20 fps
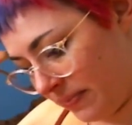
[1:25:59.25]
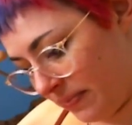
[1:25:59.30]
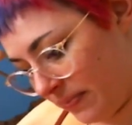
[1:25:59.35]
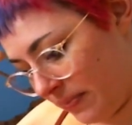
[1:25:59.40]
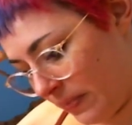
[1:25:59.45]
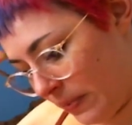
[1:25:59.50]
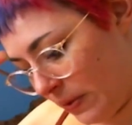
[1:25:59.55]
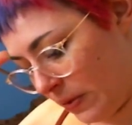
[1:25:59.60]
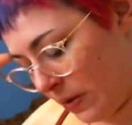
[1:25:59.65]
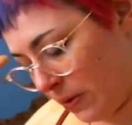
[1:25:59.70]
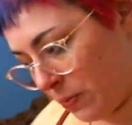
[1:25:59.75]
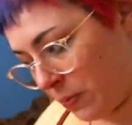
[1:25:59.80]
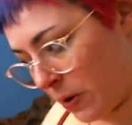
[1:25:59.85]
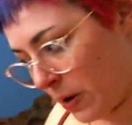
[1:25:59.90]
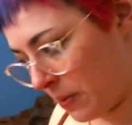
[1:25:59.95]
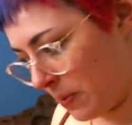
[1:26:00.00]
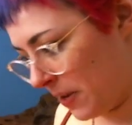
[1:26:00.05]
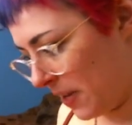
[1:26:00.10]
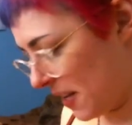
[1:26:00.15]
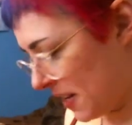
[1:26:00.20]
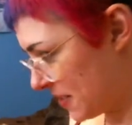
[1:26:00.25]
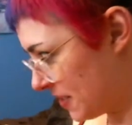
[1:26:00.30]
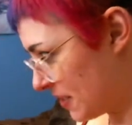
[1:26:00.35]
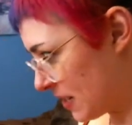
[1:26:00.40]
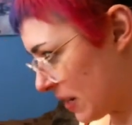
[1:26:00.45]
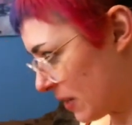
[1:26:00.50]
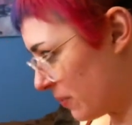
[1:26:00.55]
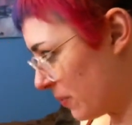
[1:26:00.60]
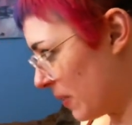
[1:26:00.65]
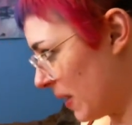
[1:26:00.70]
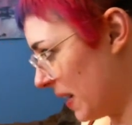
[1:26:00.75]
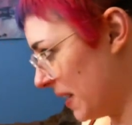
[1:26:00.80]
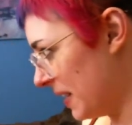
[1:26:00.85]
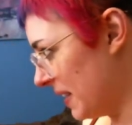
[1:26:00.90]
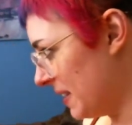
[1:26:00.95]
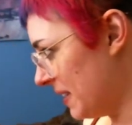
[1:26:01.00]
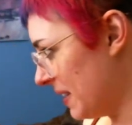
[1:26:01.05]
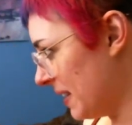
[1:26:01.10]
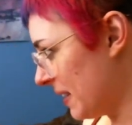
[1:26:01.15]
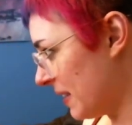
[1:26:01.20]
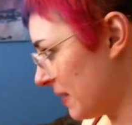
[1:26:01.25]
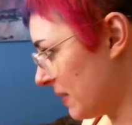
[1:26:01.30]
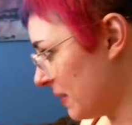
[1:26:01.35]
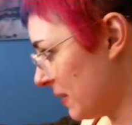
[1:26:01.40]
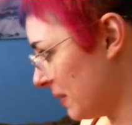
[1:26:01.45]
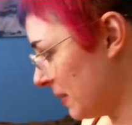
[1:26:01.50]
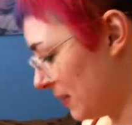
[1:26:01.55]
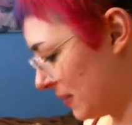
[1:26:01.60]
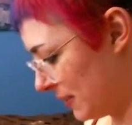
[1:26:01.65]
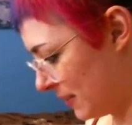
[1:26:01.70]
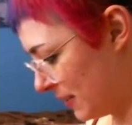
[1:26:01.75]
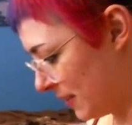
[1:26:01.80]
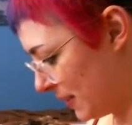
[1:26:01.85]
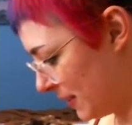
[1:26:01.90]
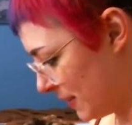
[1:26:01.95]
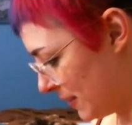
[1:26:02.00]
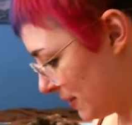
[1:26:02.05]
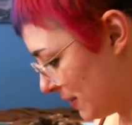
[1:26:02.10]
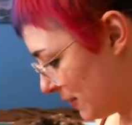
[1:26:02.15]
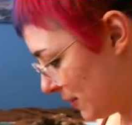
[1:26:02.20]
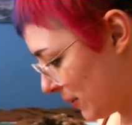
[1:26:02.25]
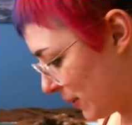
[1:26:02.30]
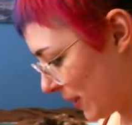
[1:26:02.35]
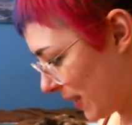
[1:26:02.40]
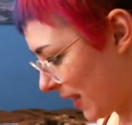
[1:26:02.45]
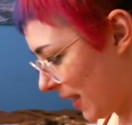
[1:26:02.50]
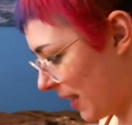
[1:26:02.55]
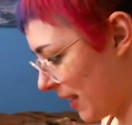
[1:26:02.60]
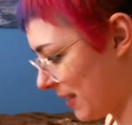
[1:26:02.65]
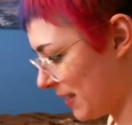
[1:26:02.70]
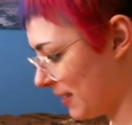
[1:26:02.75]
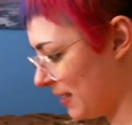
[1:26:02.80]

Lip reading: They're probably going to start winding down so I can